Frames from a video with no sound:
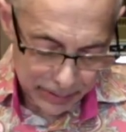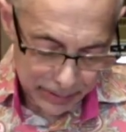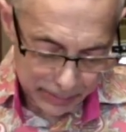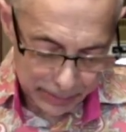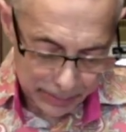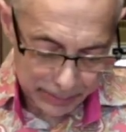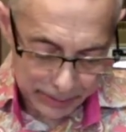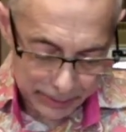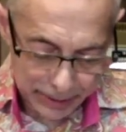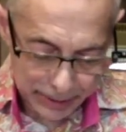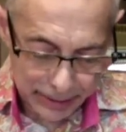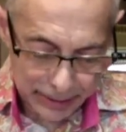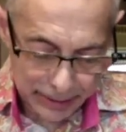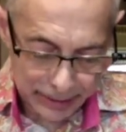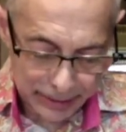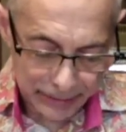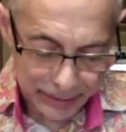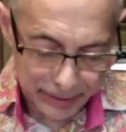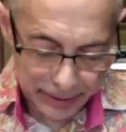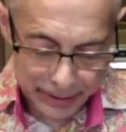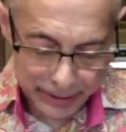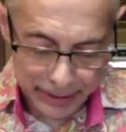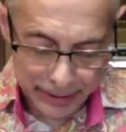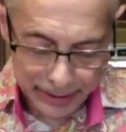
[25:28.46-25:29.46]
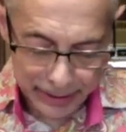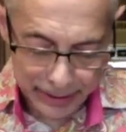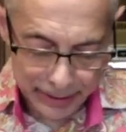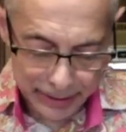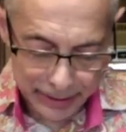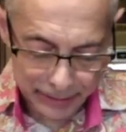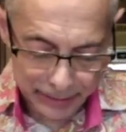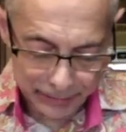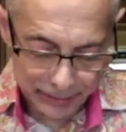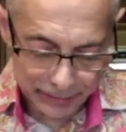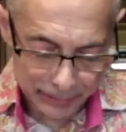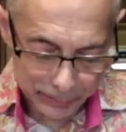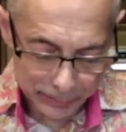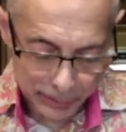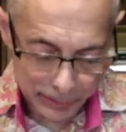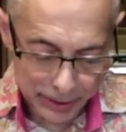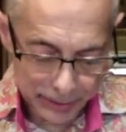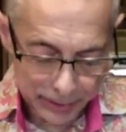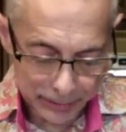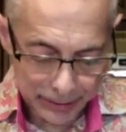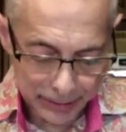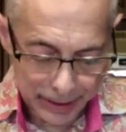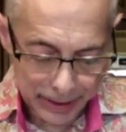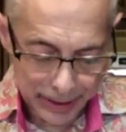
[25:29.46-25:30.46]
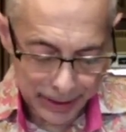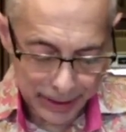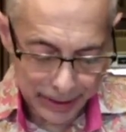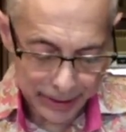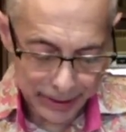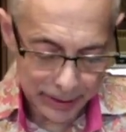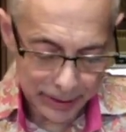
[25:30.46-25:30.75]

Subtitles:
I wanted to give you the idea of what you can